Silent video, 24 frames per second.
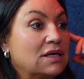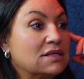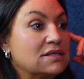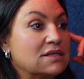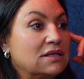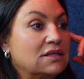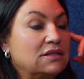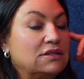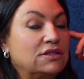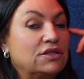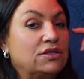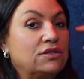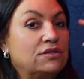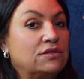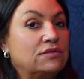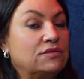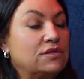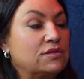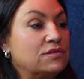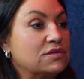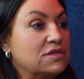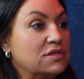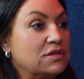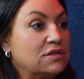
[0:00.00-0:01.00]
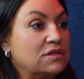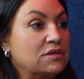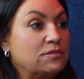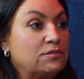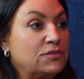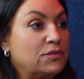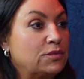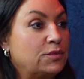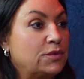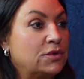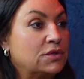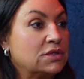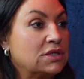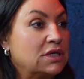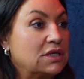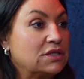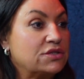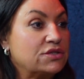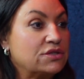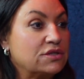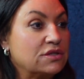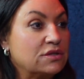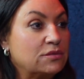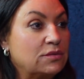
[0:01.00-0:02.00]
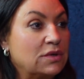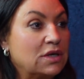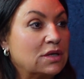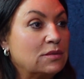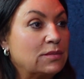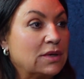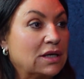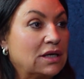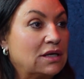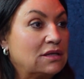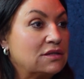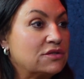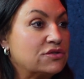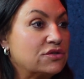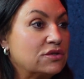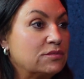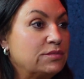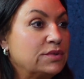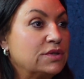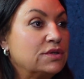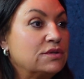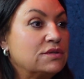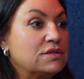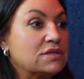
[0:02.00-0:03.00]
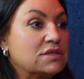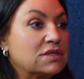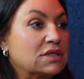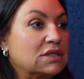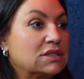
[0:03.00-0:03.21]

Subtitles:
As in, there was a report out during the week about elder abuse,